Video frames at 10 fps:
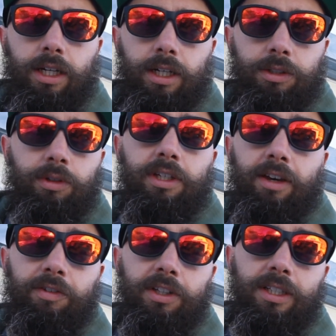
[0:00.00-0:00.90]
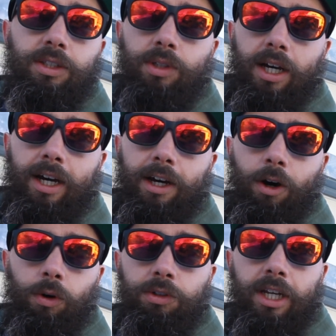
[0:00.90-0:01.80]
It's really given this
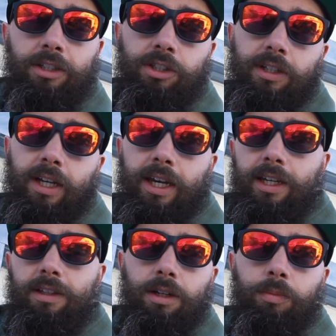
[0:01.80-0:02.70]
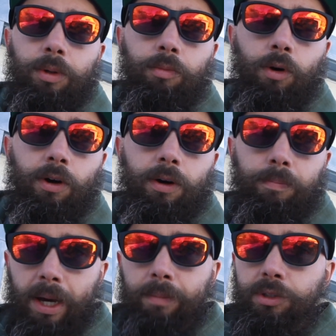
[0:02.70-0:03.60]
old engine a little bit more
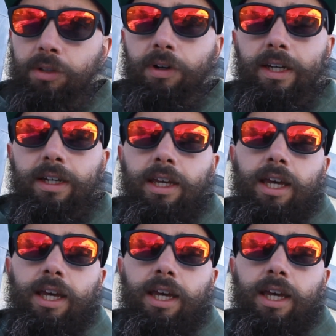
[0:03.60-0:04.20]
pep to it.